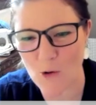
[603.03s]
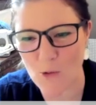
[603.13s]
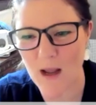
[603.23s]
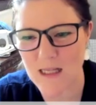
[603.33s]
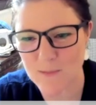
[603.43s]

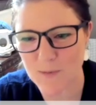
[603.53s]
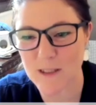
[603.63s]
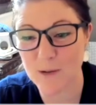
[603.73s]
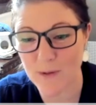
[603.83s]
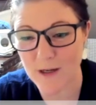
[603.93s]
means,
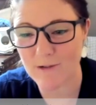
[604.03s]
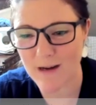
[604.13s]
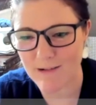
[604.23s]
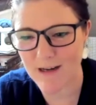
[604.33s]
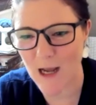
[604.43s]
pursue a
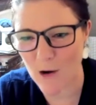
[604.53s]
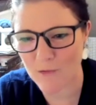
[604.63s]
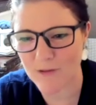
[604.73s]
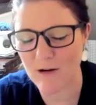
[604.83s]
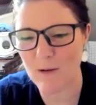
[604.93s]
career in
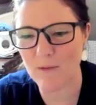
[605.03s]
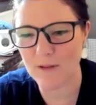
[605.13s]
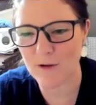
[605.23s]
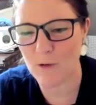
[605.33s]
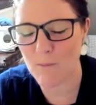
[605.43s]
health. There
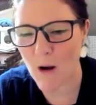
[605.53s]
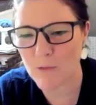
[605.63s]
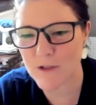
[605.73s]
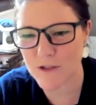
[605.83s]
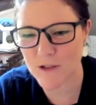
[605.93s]
are a
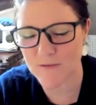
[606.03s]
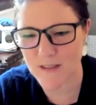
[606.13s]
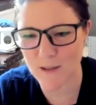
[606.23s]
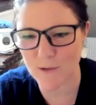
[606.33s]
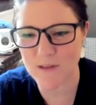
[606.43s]
multitude of
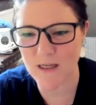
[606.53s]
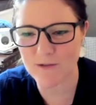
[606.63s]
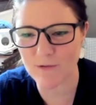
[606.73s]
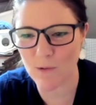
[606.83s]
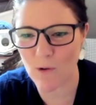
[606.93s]
skill sets
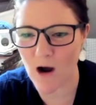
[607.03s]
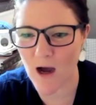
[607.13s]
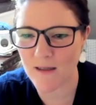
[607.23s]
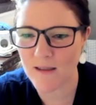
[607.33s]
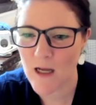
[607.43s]
required